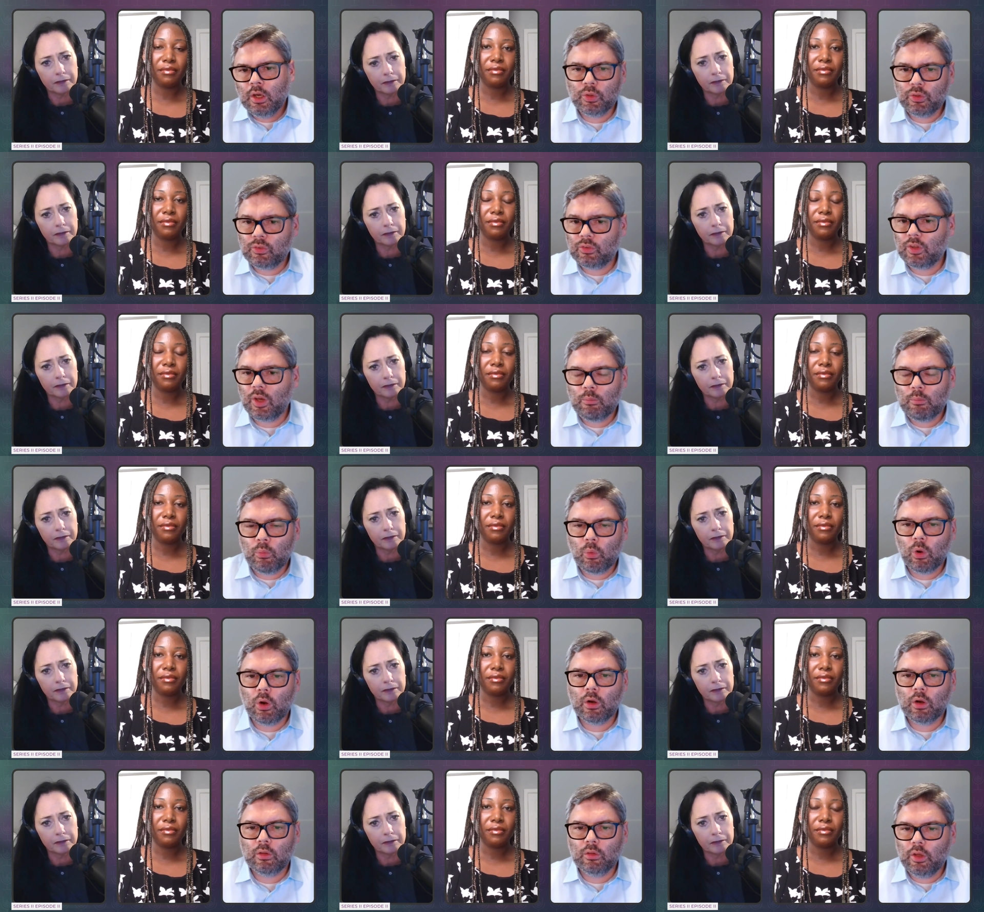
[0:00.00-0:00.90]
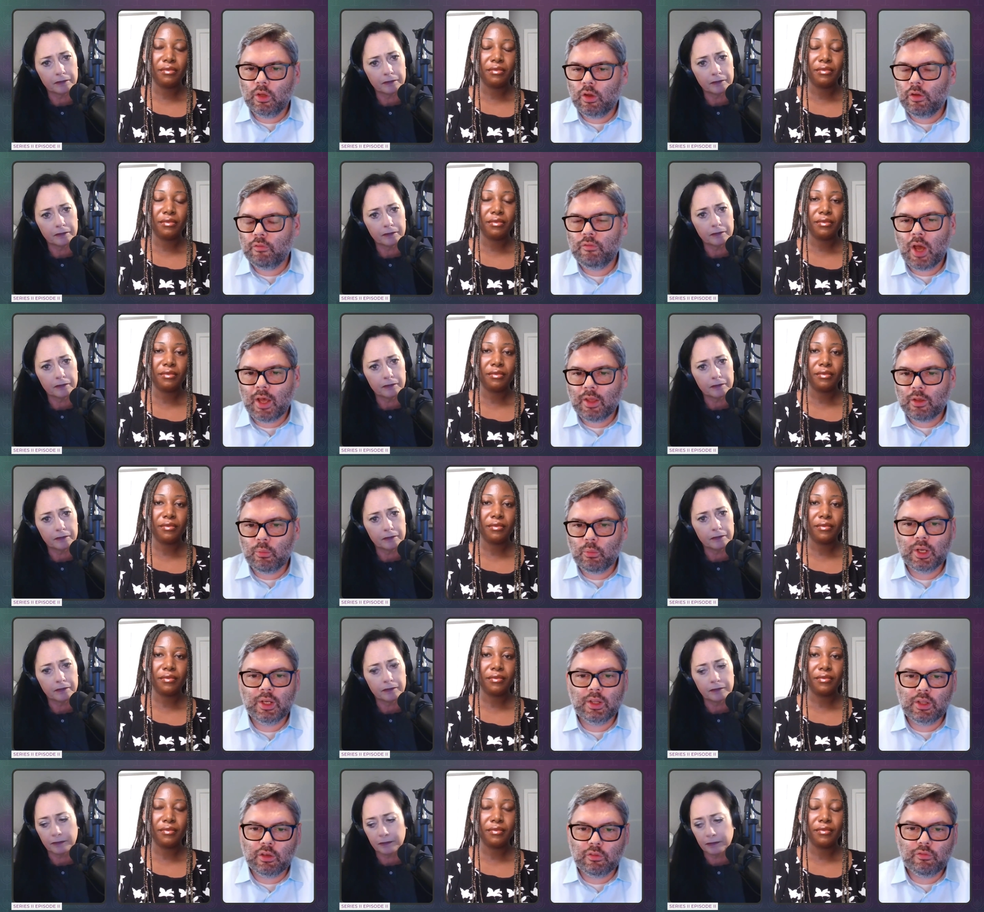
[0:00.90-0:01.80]
Speaker 1: with mm-hmm. some work
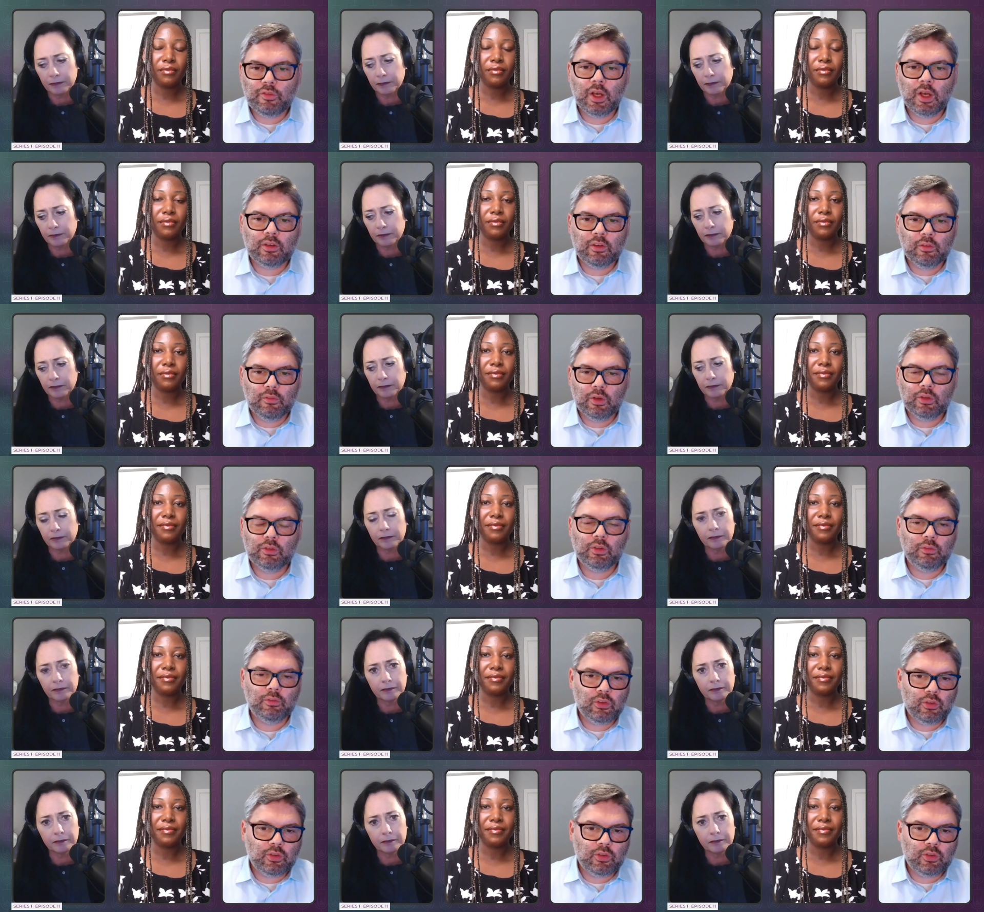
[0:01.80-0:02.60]
evaluating the effectiveness of